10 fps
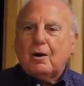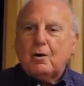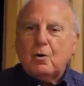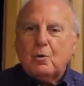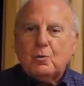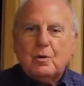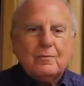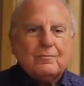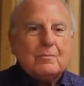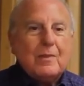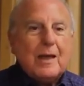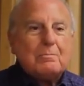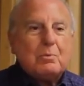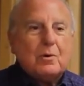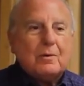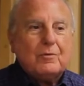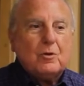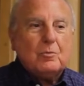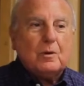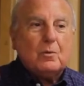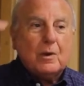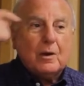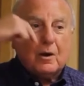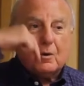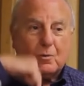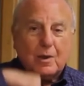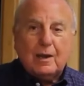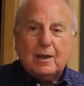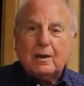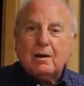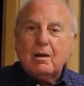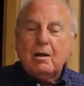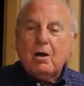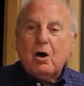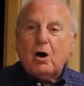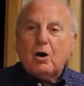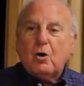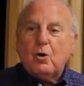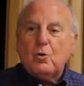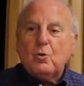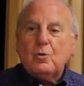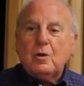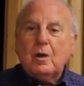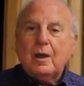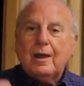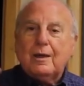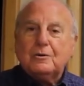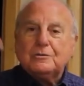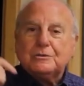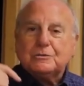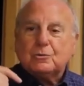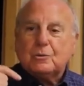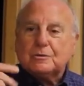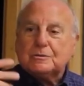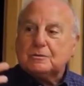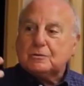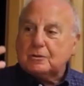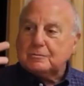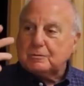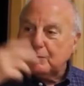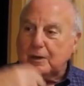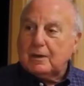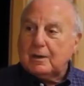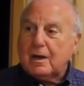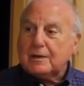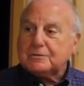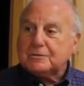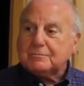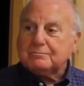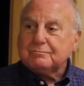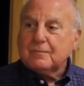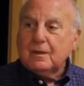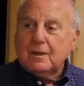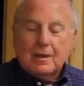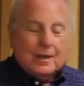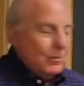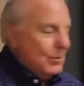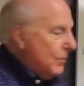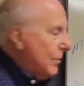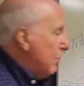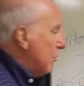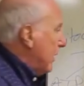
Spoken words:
on our own from that point of view, but we are creating our own energy source in terms of bringing in oxygen. And when